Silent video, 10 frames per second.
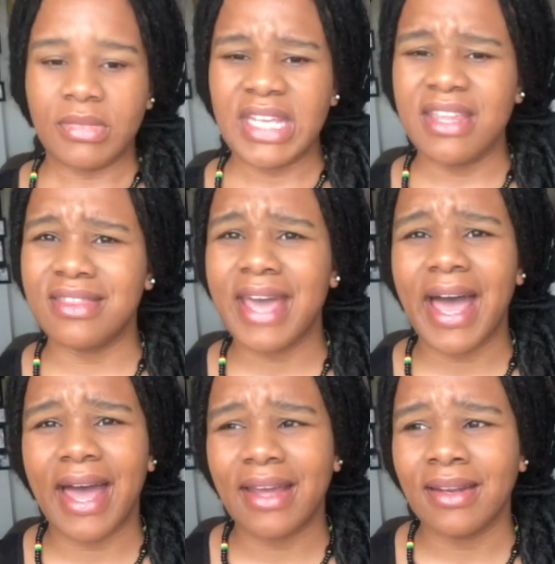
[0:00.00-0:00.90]

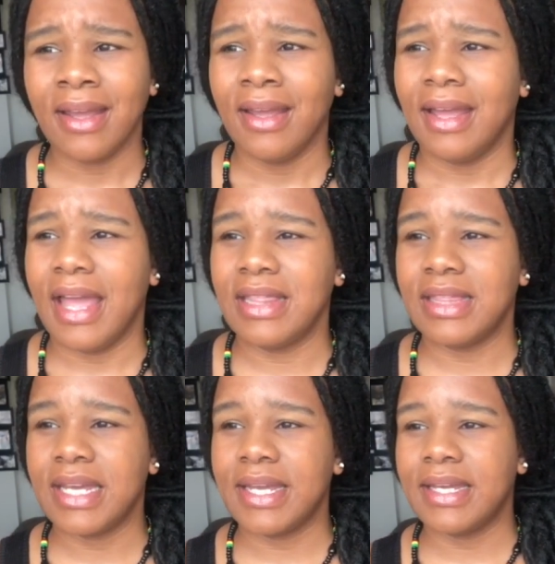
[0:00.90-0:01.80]
that, and
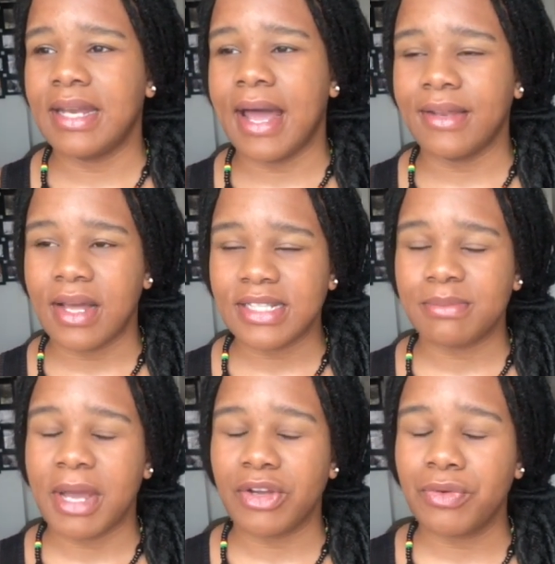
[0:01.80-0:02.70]
then I lost
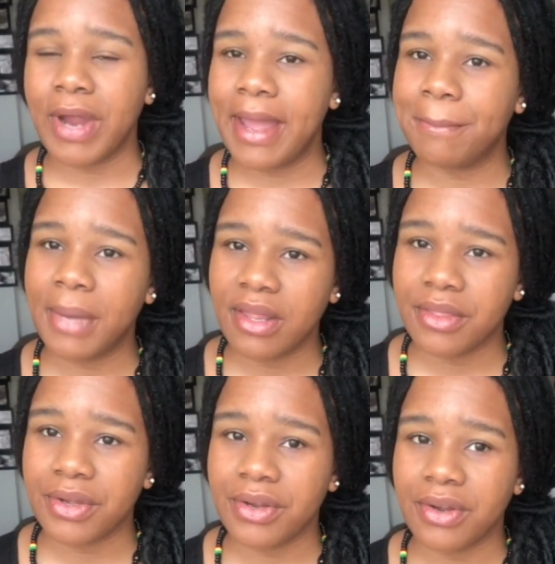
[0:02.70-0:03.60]
my
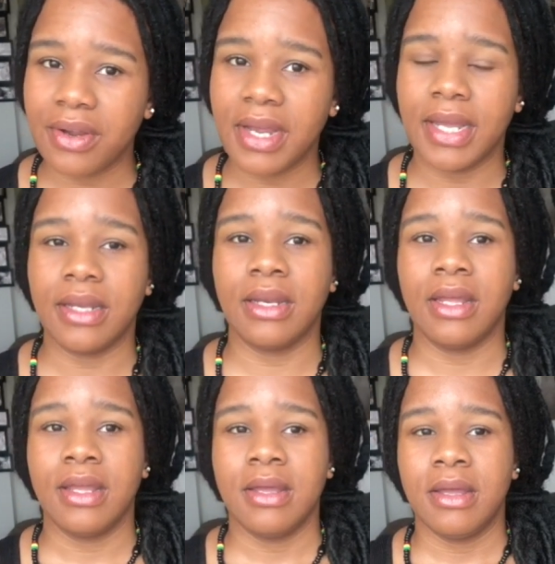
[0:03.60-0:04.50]
grandmother, and
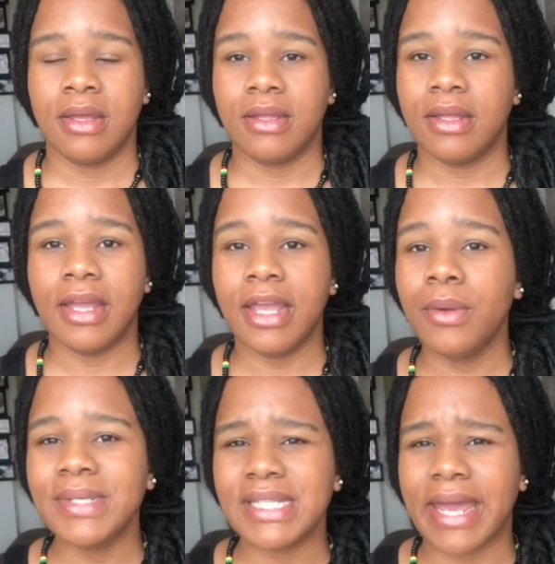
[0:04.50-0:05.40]
it
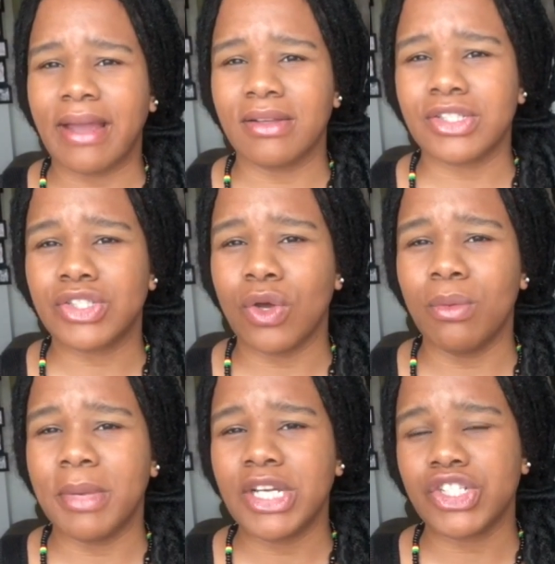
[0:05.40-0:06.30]
was like so
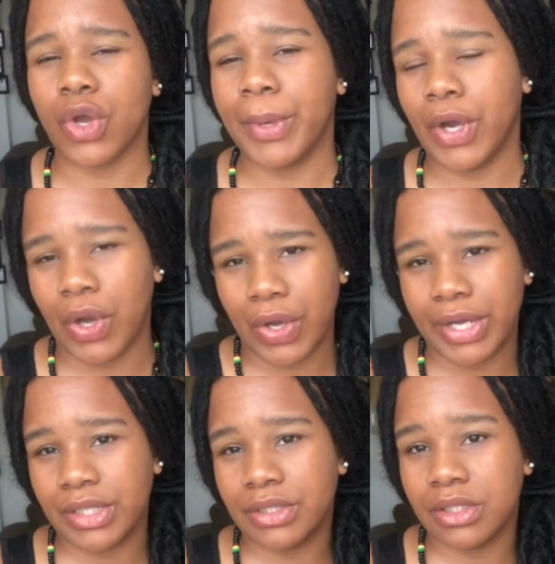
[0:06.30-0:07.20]
much going
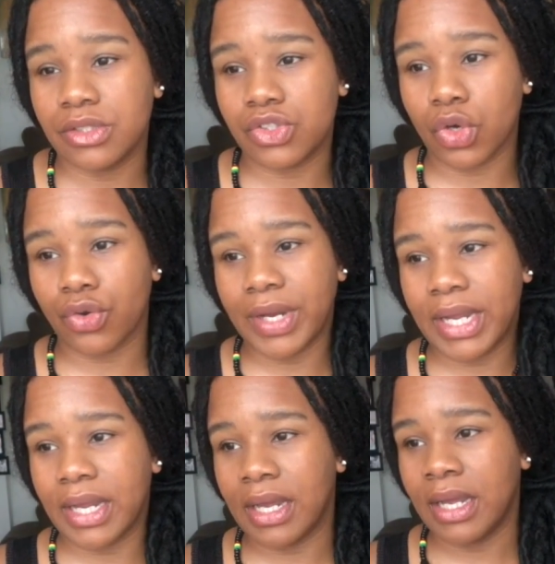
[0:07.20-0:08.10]
on
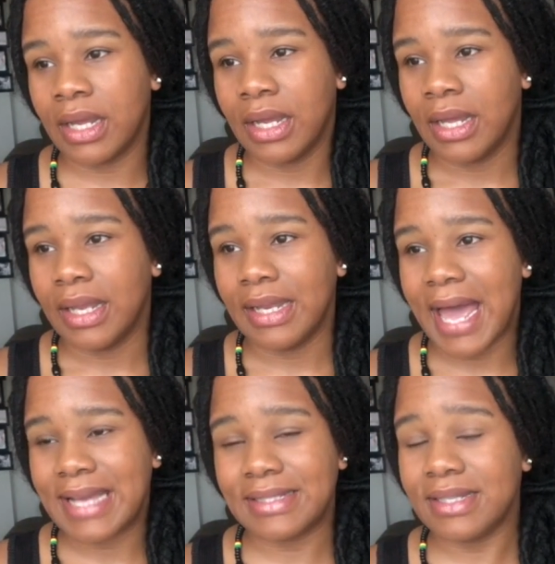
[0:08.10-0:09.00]
during
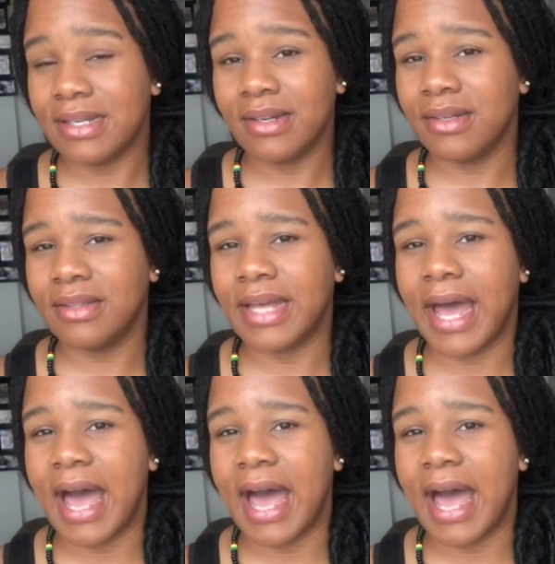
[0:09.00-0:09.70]
last year that